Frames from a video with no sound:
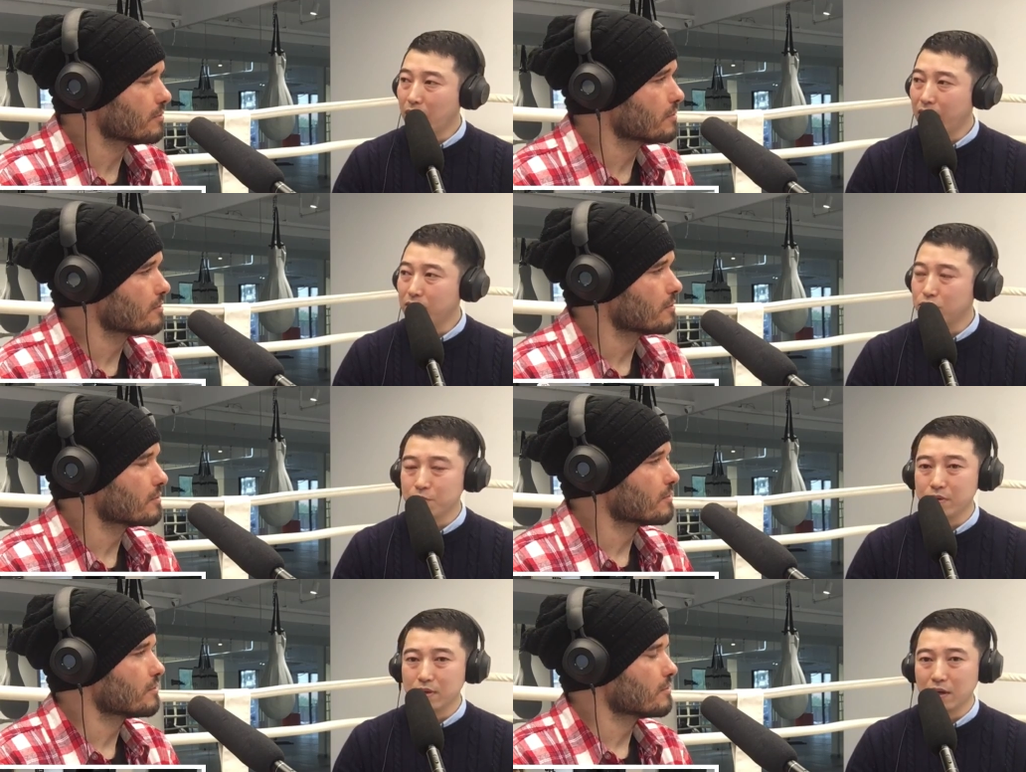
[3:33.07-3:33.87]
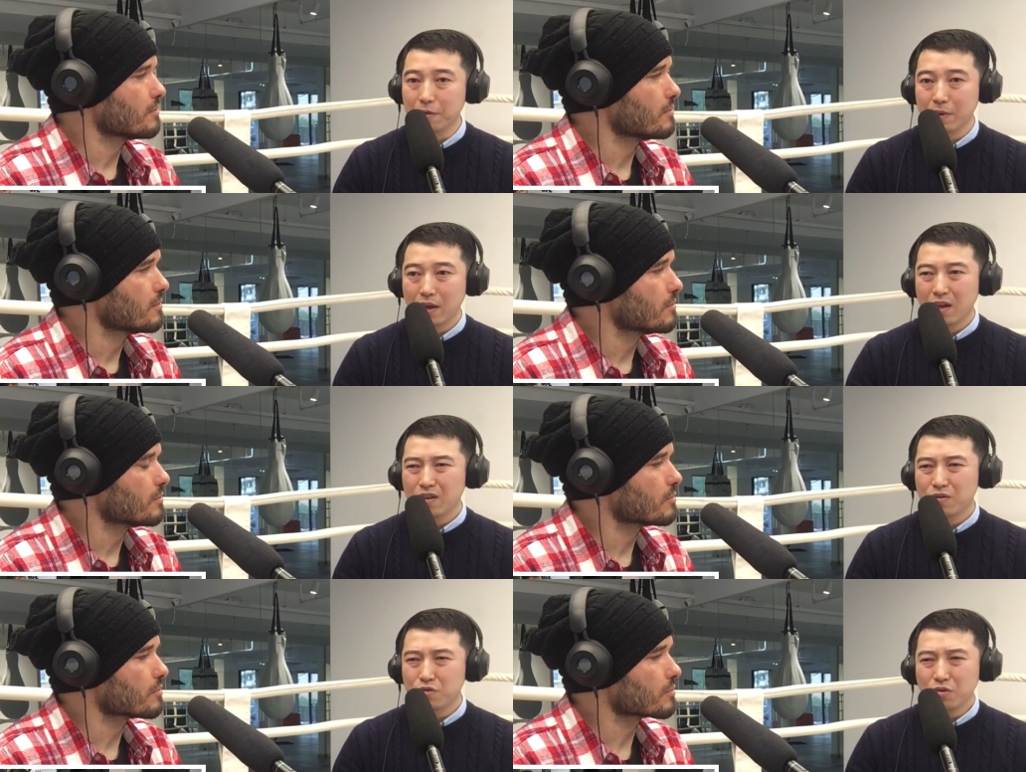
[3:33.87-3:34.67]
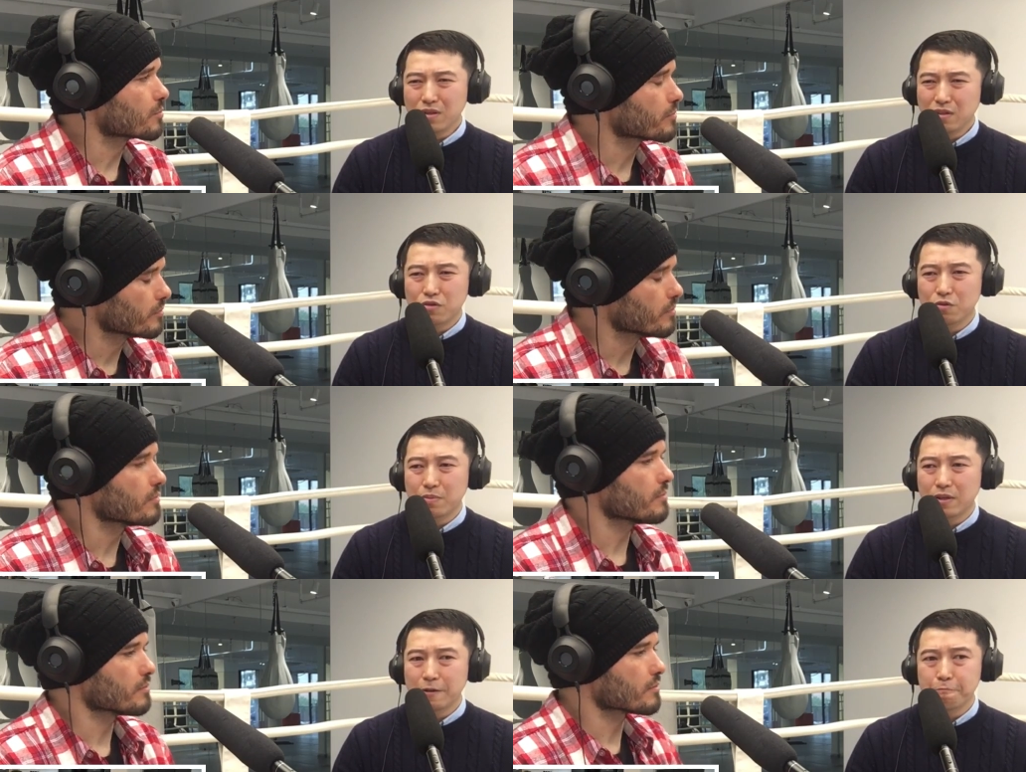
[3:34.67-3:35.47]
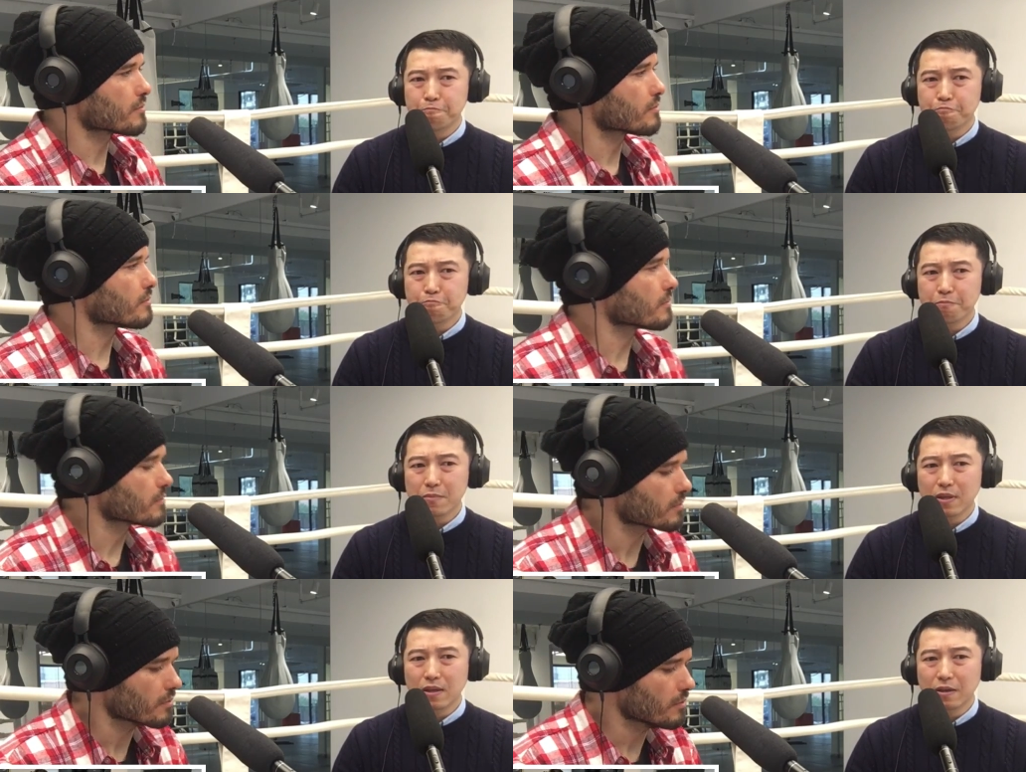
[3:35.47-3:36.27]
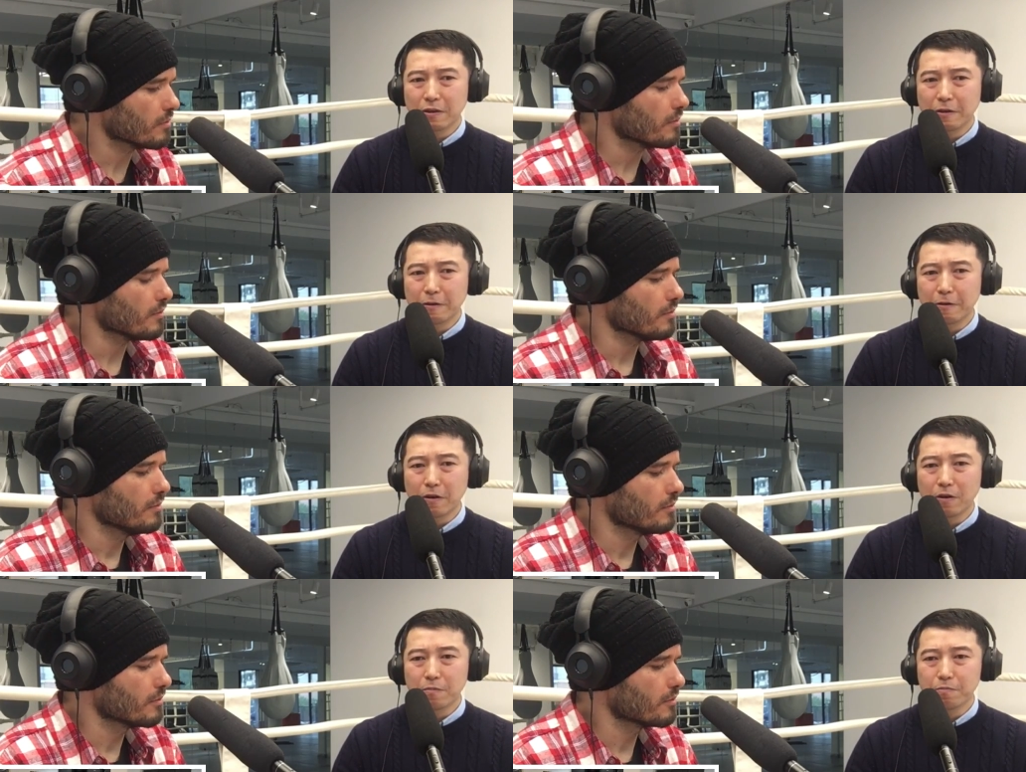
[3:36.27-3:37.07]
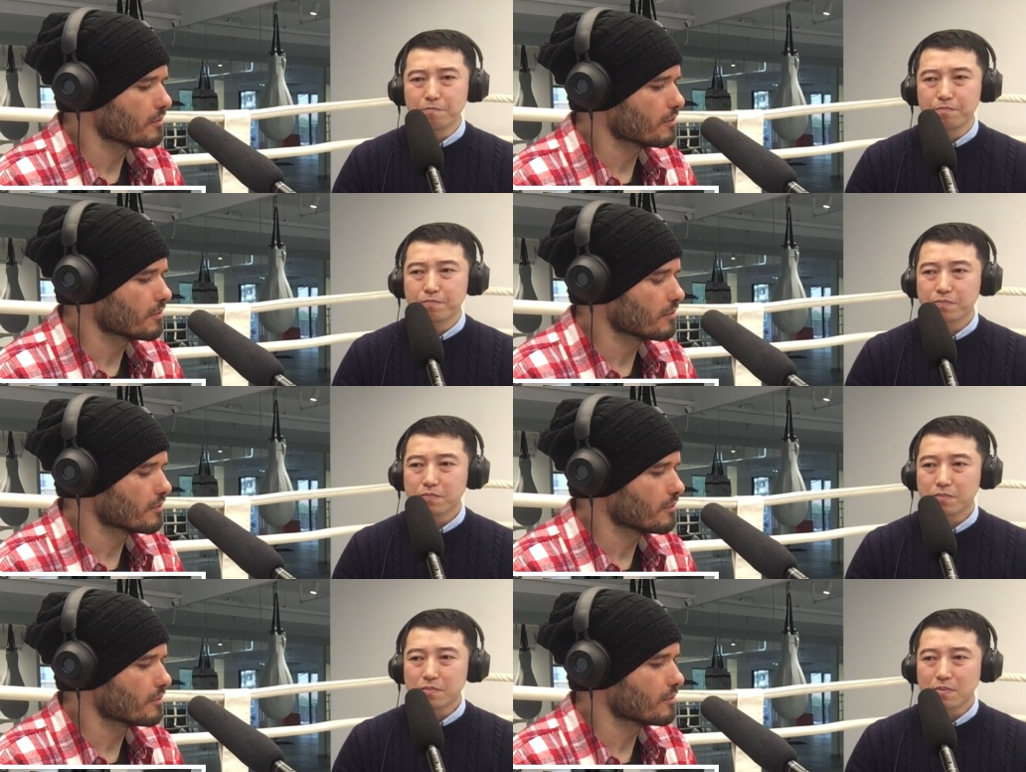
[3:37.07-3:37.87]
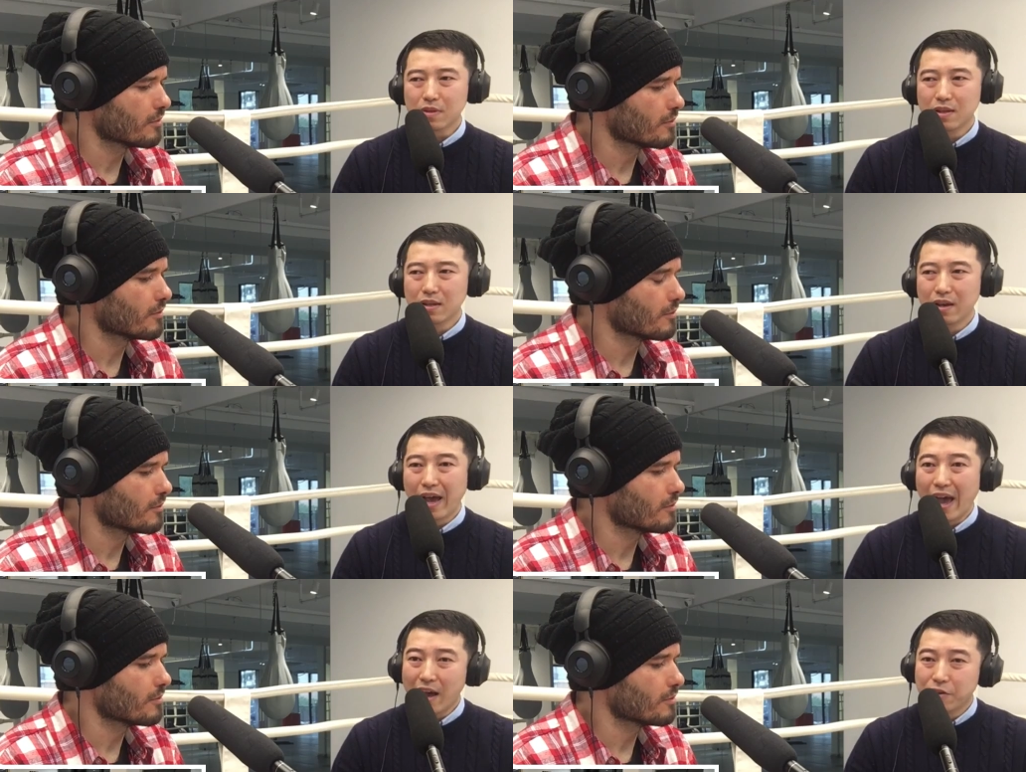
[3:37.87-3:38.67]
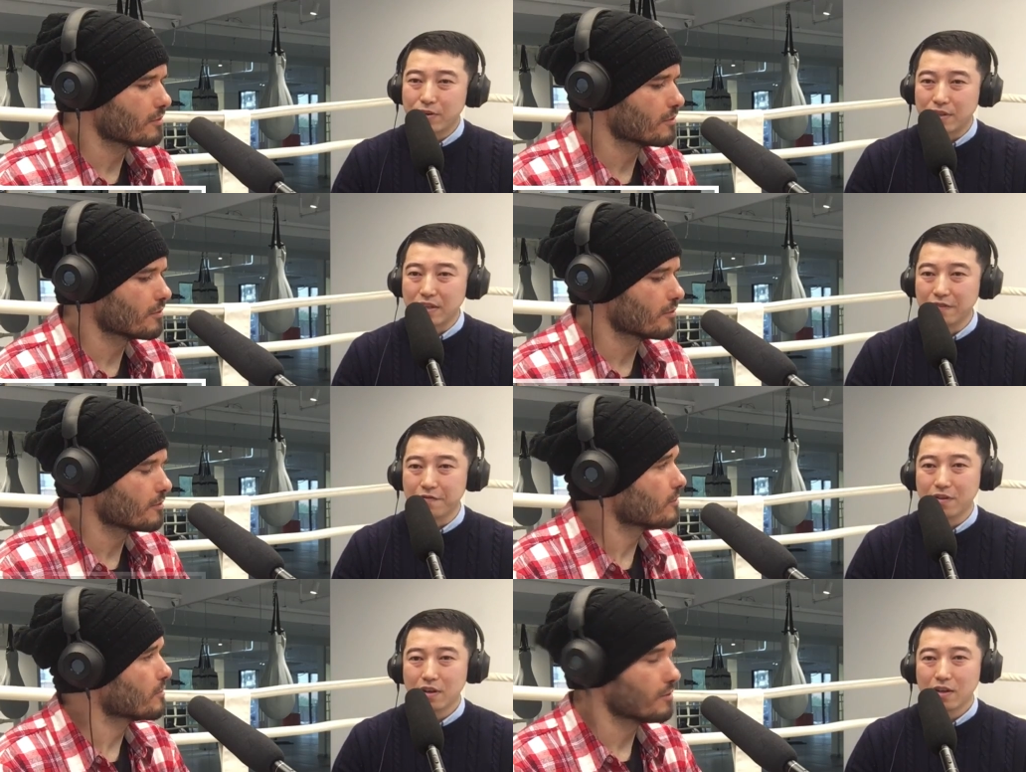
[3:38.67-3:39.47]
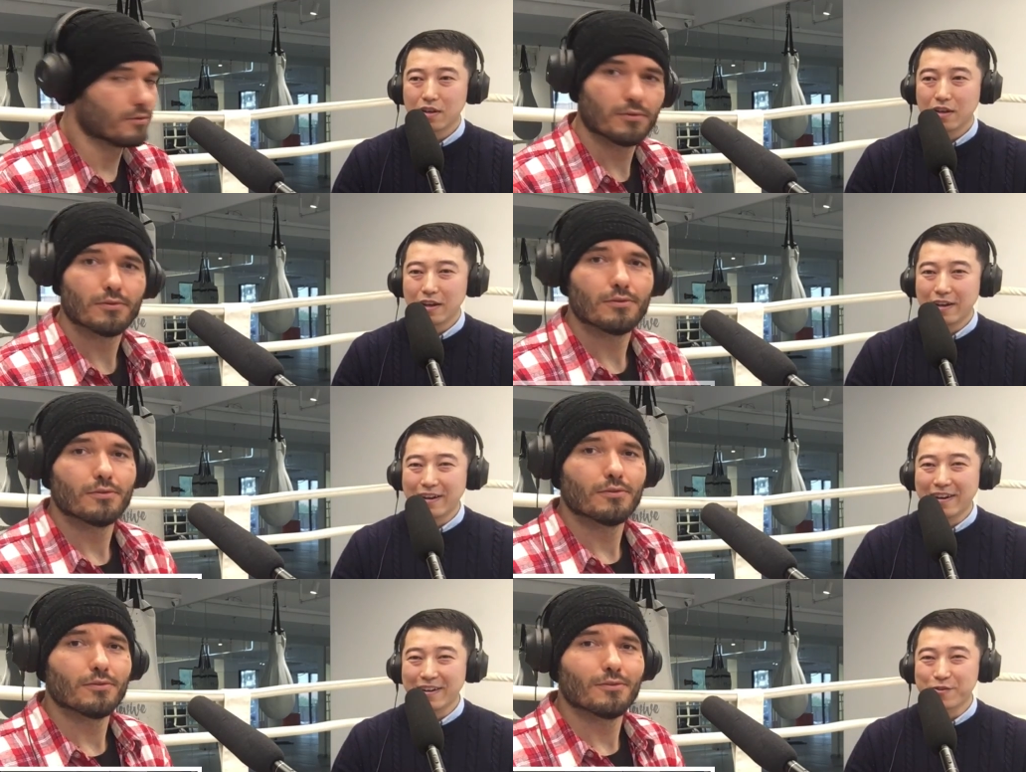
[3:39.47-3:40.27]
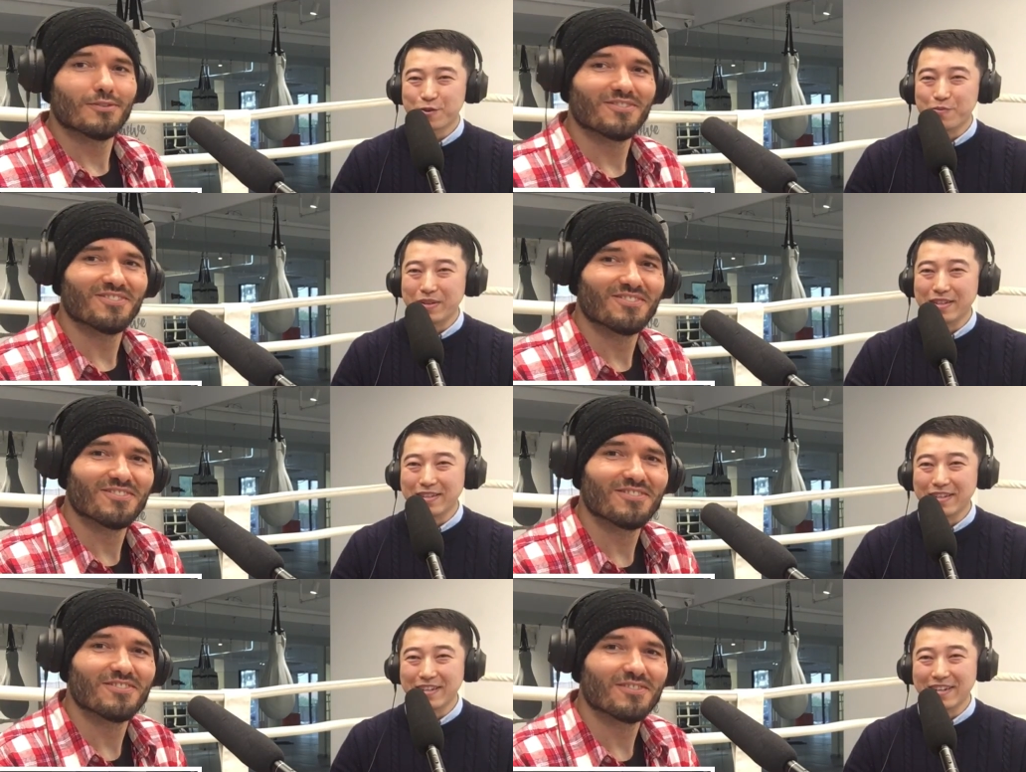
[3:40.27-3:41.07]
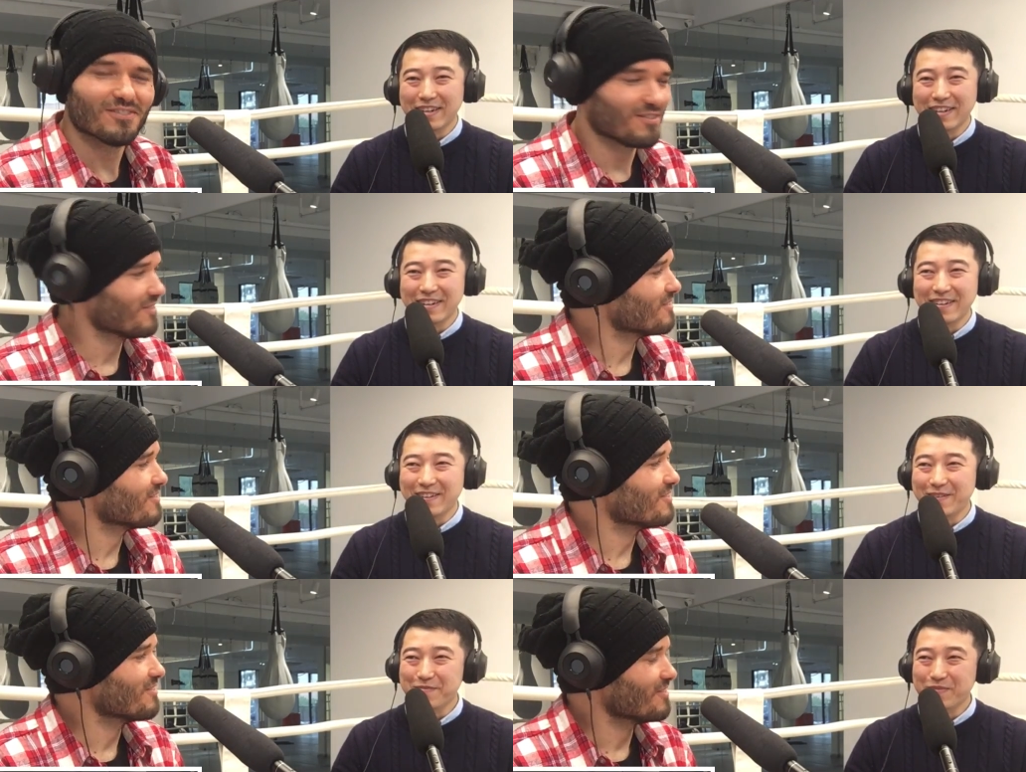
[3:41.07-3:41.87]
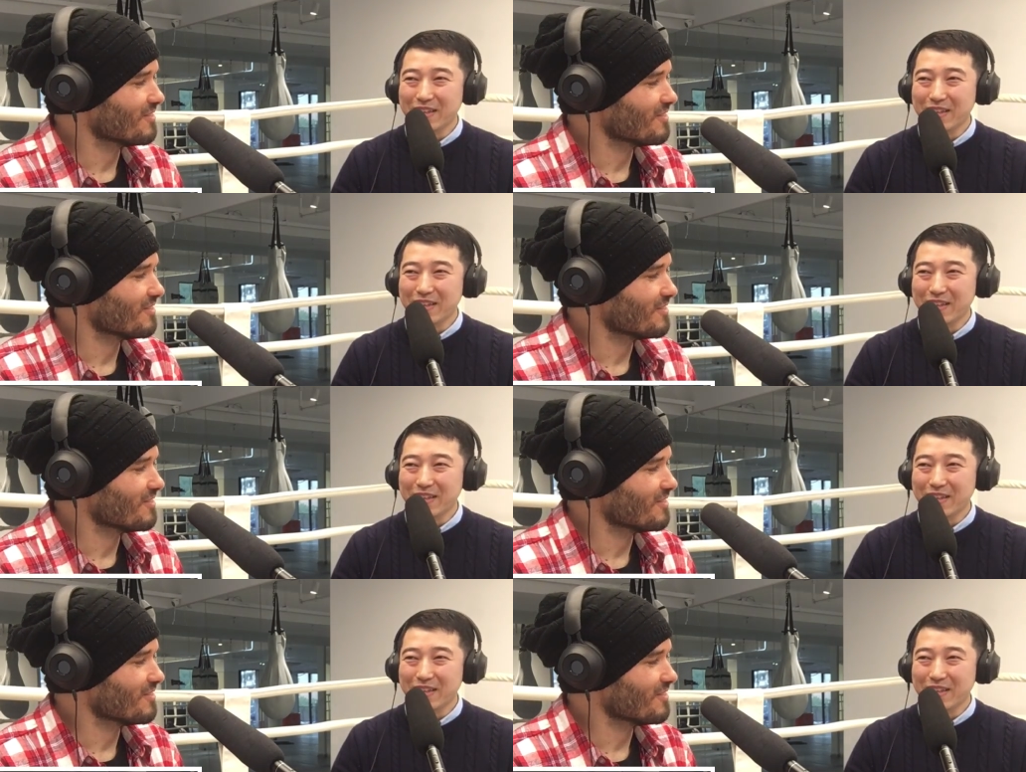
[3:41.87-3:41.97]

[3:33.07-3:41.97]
Speaker 1: guy, to be a, you don't need to be um, aggressive uh, to be uh,